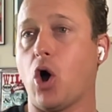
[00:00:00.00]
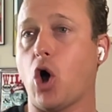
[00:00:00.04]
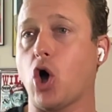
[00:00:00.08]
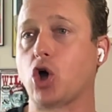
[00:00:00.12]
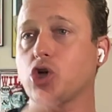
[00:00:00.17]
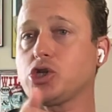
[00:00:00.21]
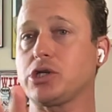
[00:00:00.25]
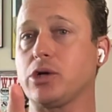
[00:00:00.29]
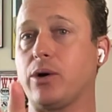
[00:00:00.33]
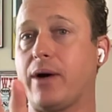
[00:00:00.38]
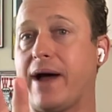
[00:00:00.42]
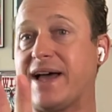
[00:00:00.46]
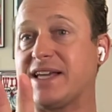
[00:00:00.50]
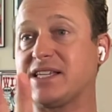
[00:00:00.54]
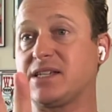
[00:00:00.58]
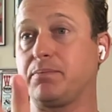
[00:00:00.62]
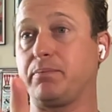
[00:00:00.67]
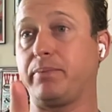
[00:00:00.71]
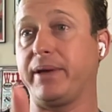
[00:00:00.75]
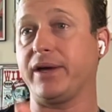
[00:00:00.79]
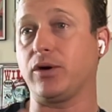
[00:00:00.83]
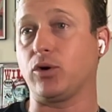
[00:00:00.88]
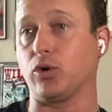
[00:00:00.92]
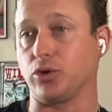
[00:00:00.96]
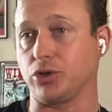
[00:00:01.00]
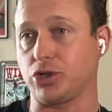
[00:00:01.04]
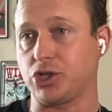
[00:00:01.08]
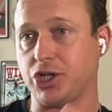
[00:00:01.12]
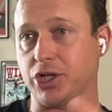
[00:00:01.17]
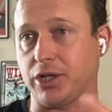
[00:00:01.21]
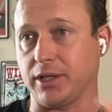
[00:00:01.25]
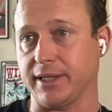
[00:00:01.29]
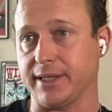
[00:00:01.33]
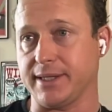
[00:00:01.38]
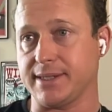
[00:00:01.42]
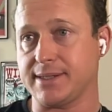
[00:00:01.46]
also has pickled
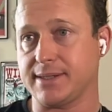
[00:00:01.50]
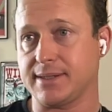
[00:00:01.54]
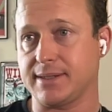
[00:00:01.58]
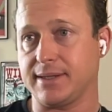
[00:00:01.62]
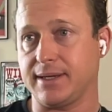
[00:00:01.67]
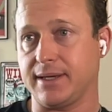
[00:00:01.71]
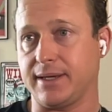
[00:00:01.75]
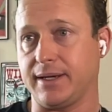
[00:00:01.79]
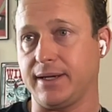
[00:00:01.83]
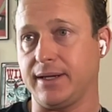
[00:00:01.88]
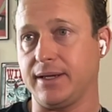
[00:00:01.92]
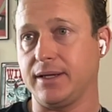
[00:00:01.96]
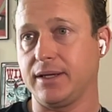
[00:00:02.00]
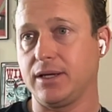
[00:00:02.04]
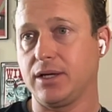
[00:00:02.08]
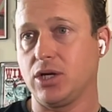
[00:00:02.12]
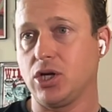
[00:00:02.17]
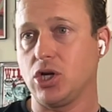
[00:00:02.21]
chilies in it.